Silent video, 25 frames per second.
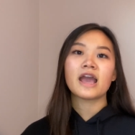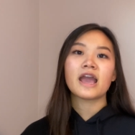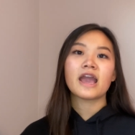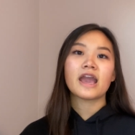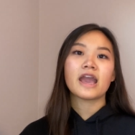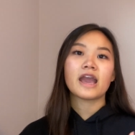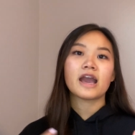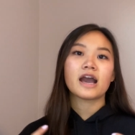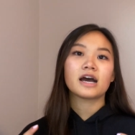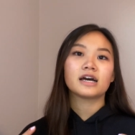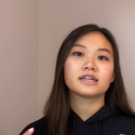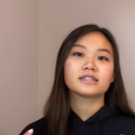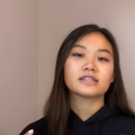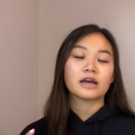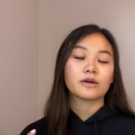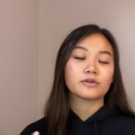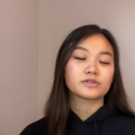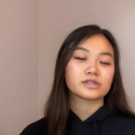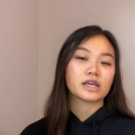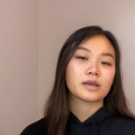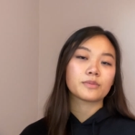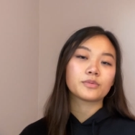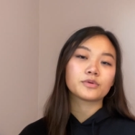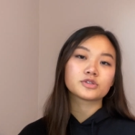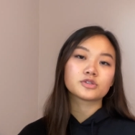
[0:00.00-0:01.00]
and I was
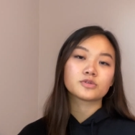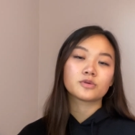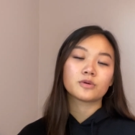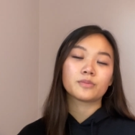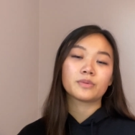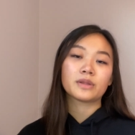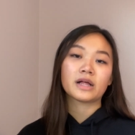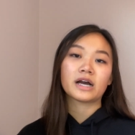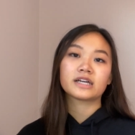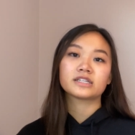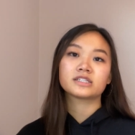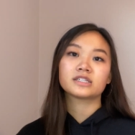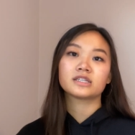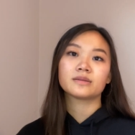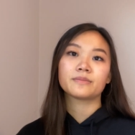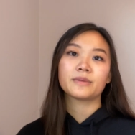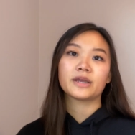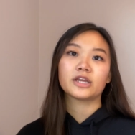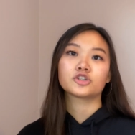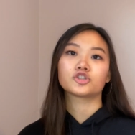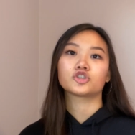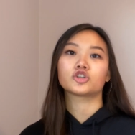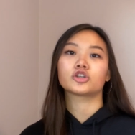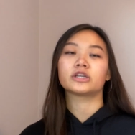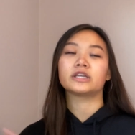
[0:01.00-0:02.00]
able to apply to the
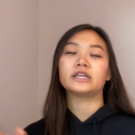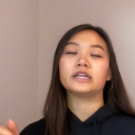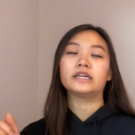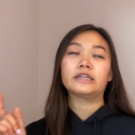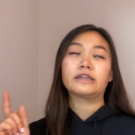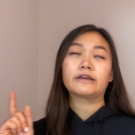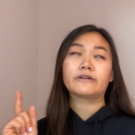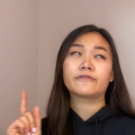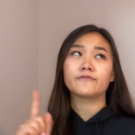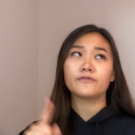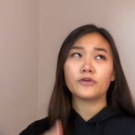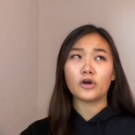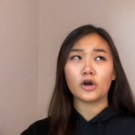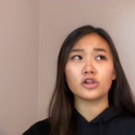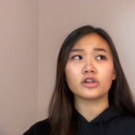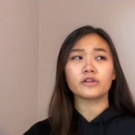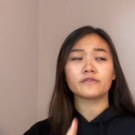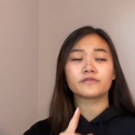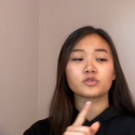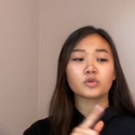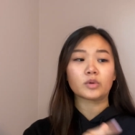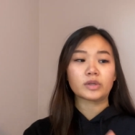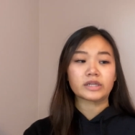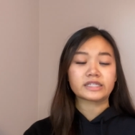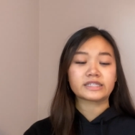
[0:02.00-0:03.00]
major in fall of
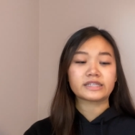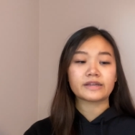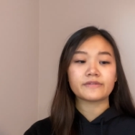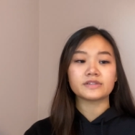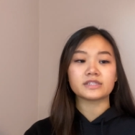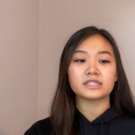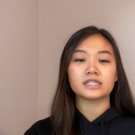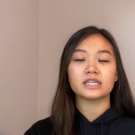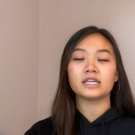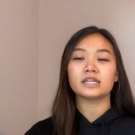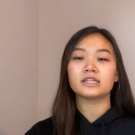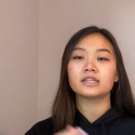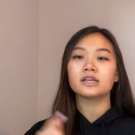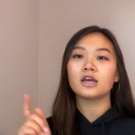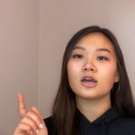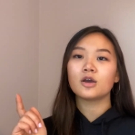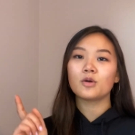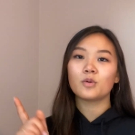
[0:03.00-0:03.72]
2017,